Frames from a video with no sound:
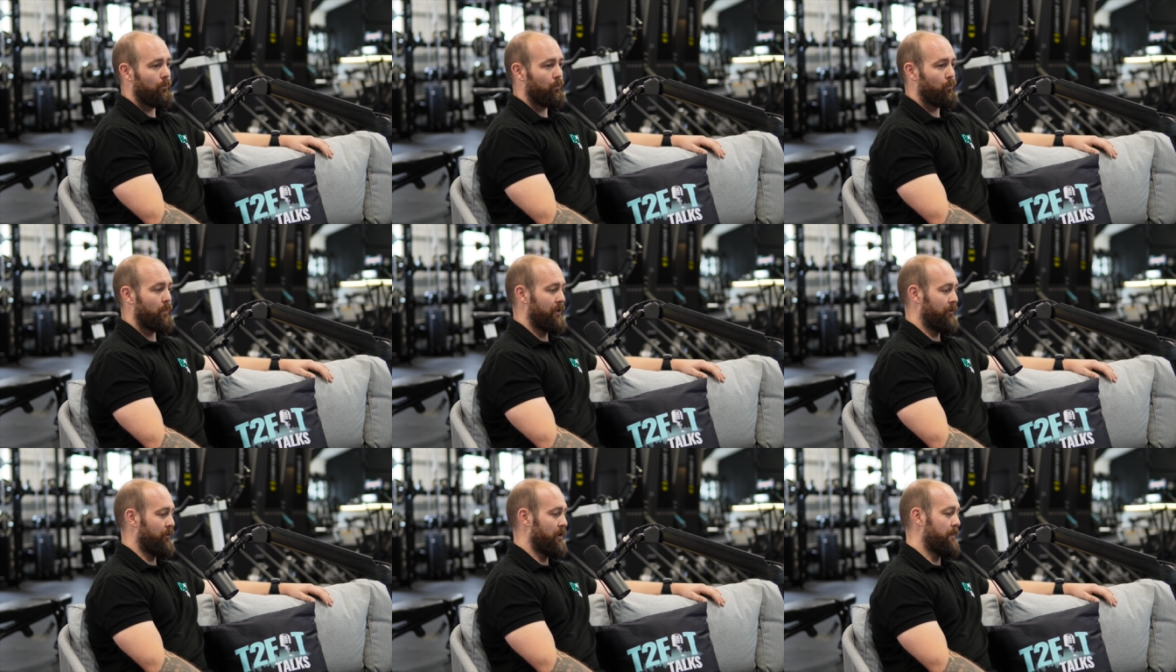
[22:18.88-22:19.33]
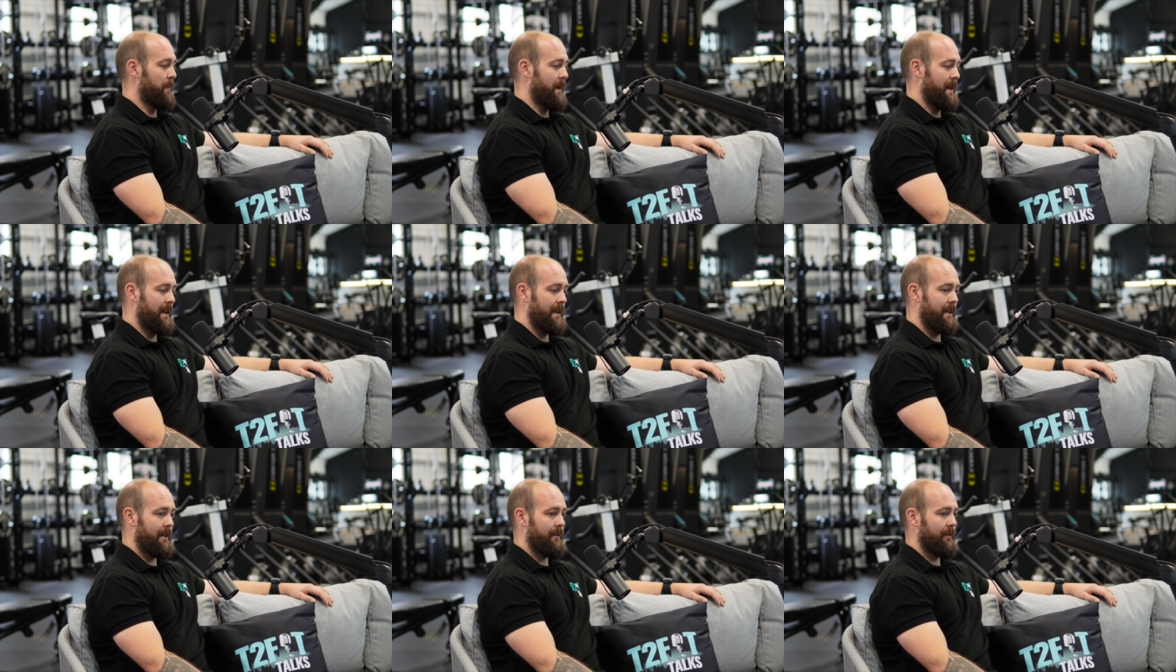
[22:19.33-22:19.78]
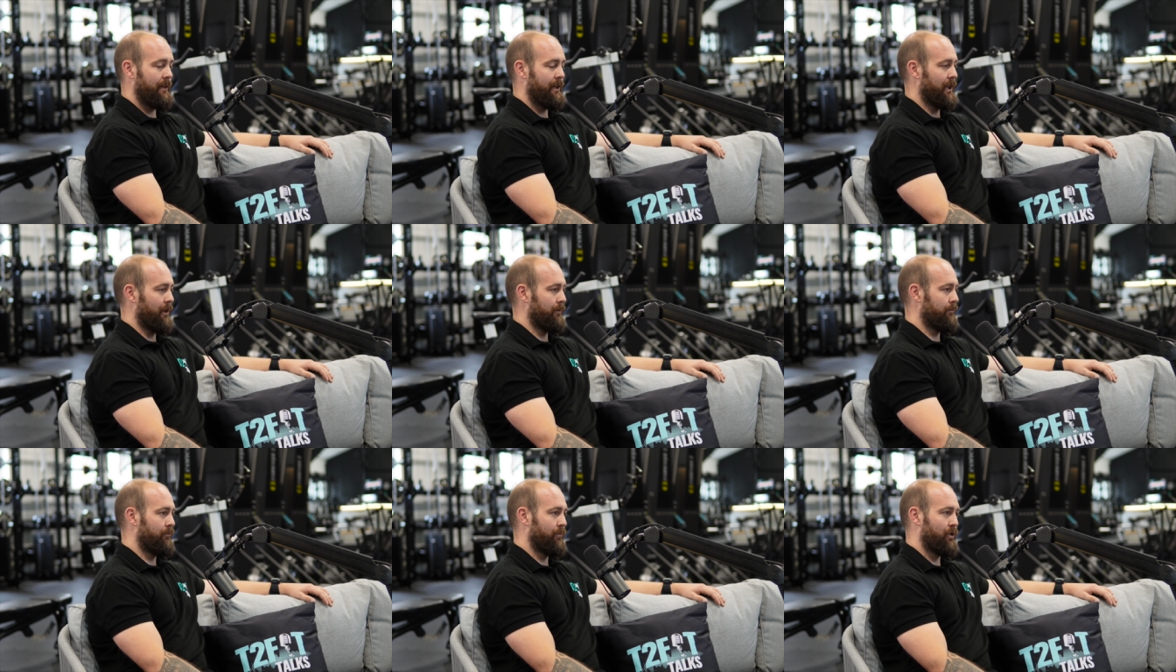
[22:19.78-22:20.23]
Whether it be, you
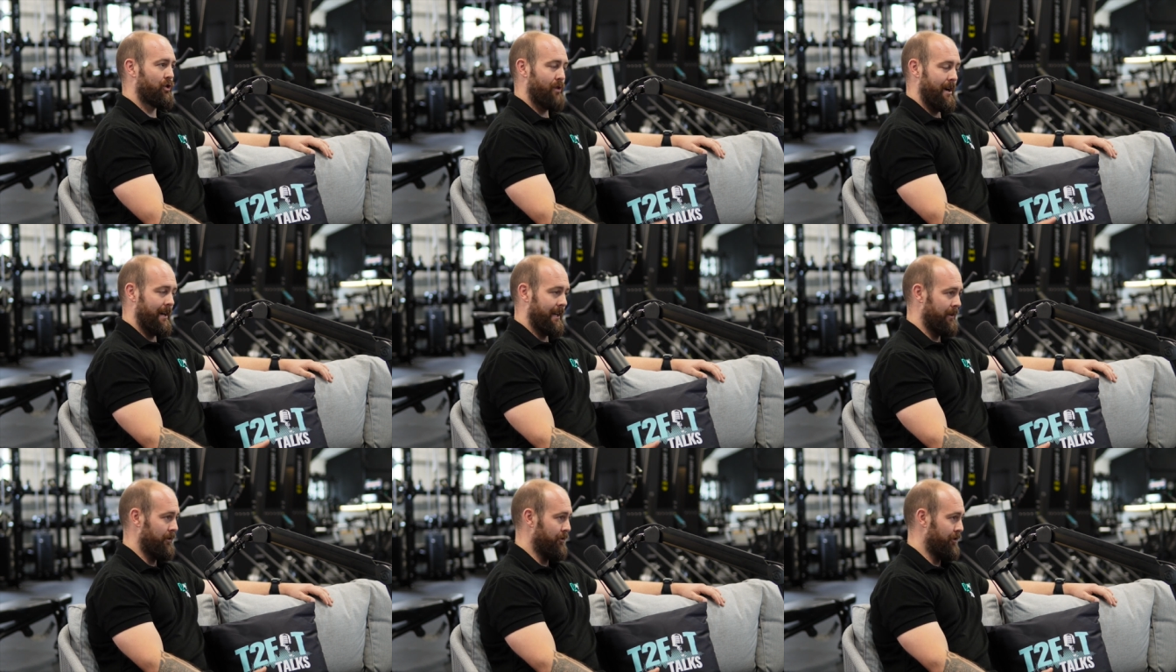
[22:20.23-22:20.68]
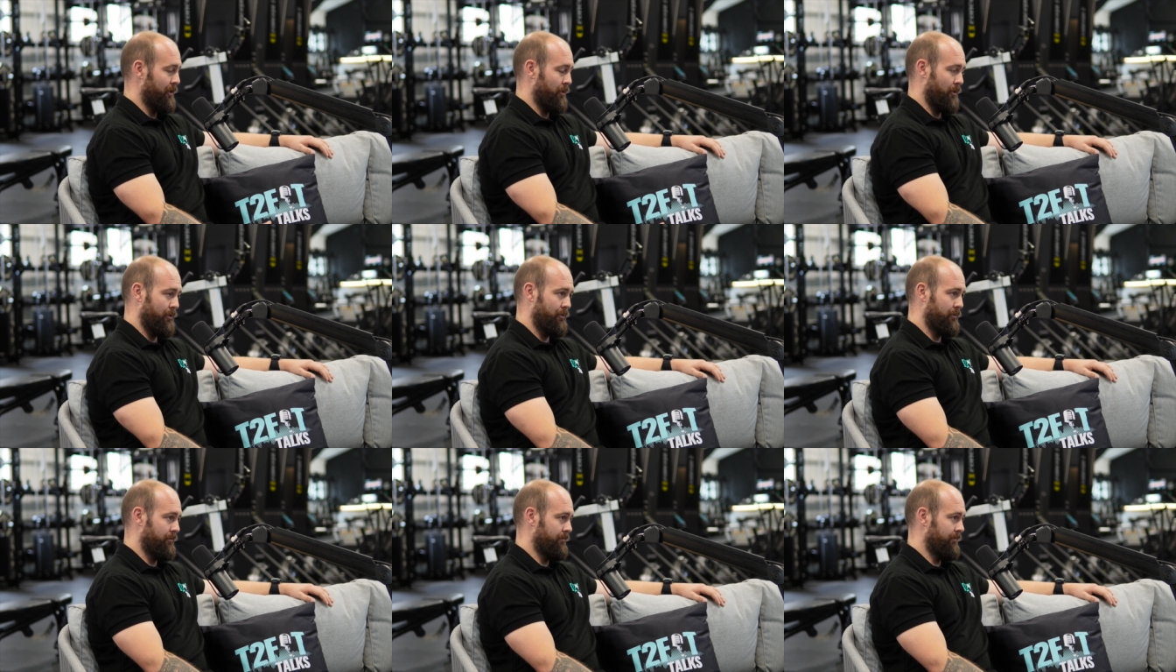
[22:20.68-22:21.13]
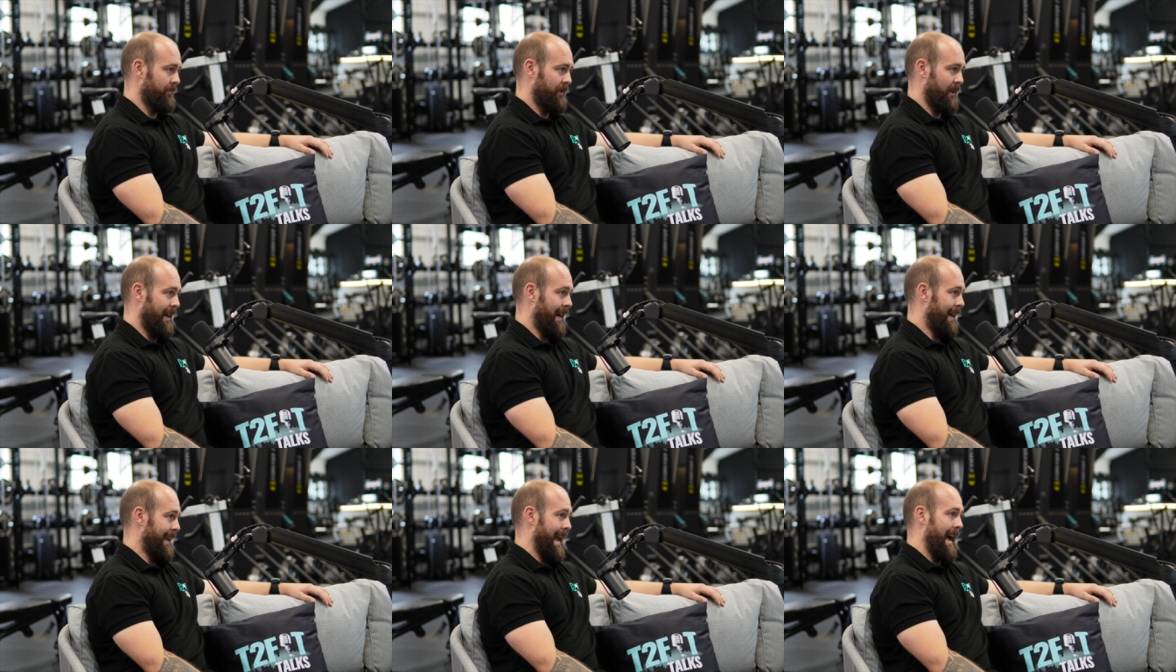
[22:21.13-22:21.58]
know, tracking through
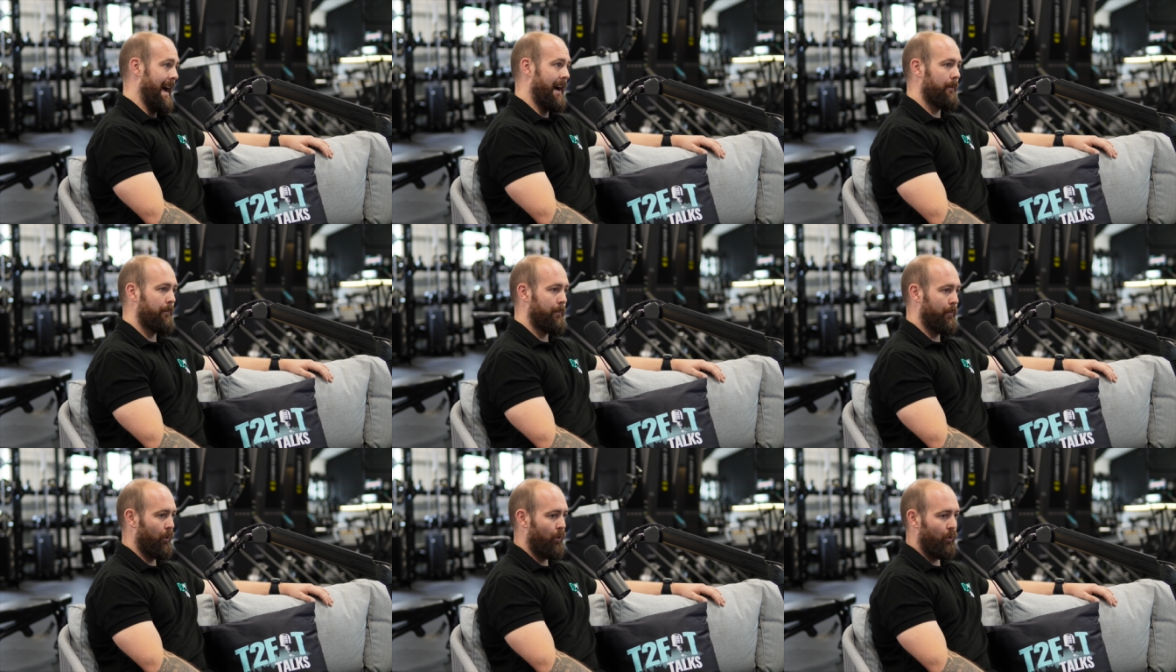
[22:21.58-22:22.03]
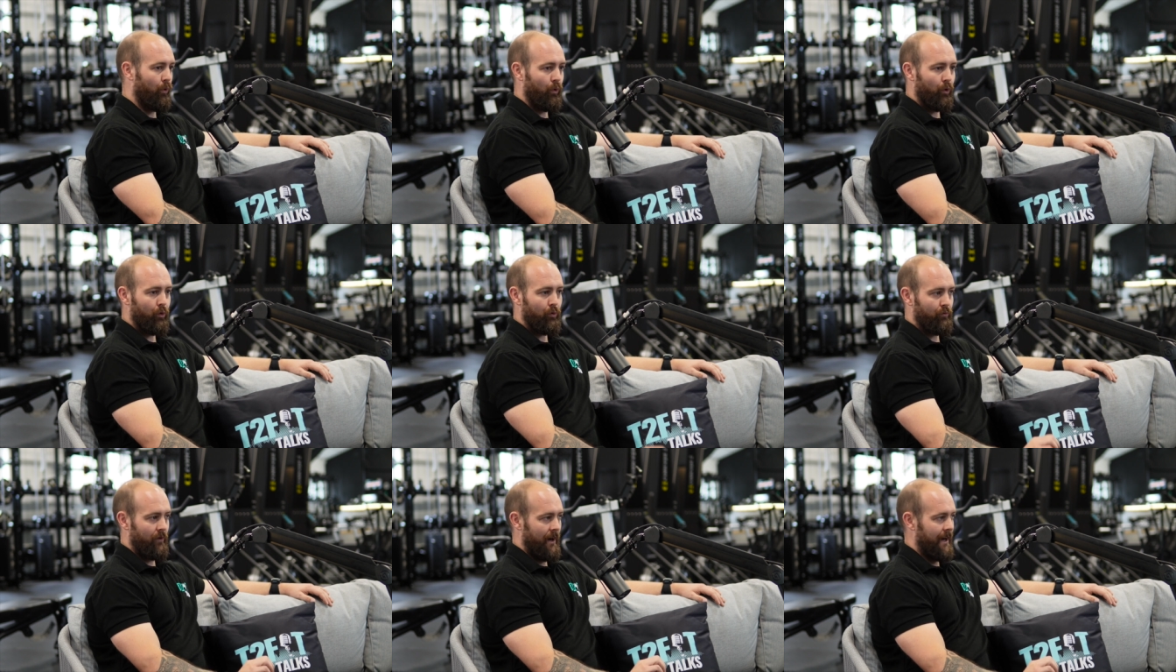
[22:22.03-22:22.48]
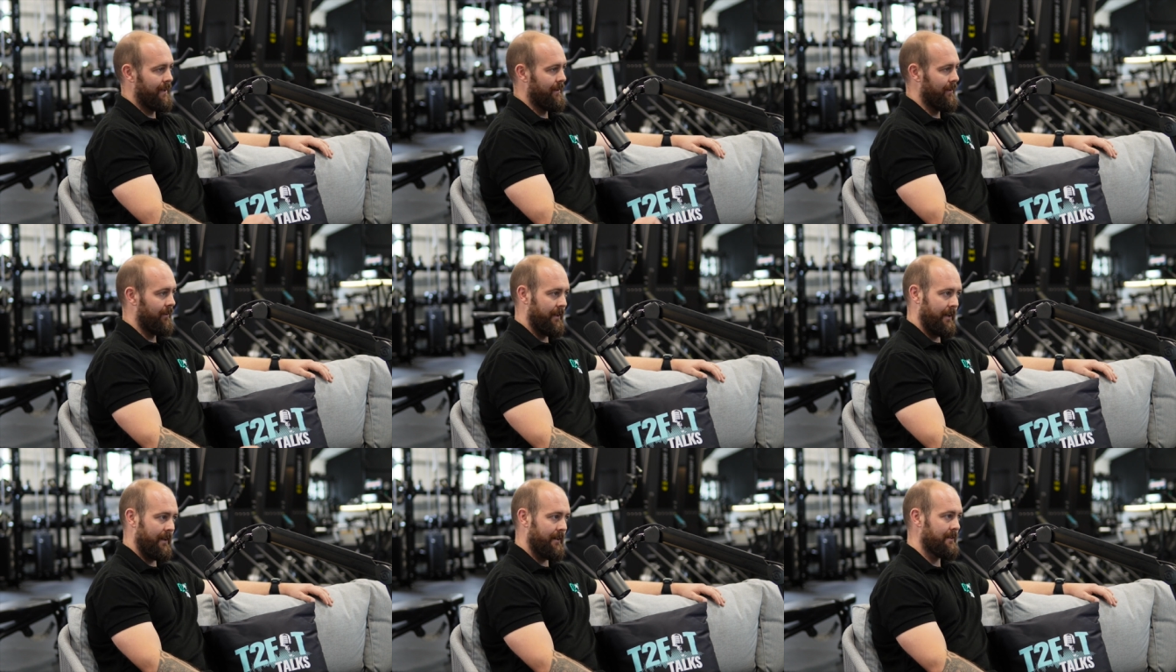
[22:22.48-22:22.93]
an app or writing
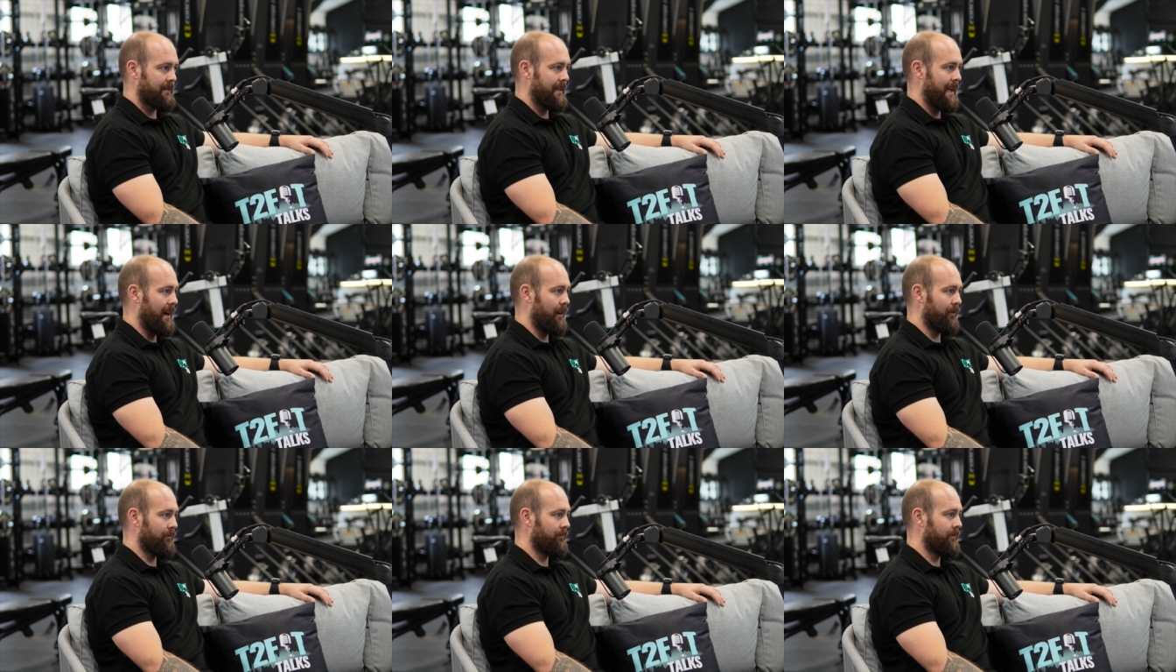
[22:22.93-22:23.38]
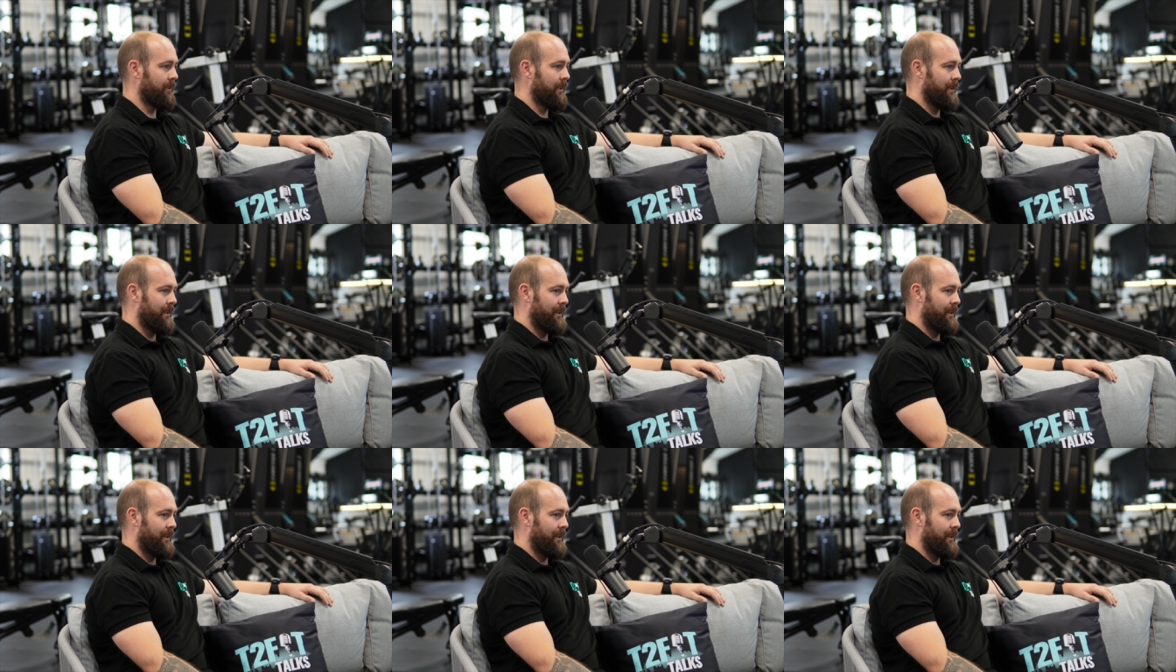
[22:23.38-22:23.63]
things down,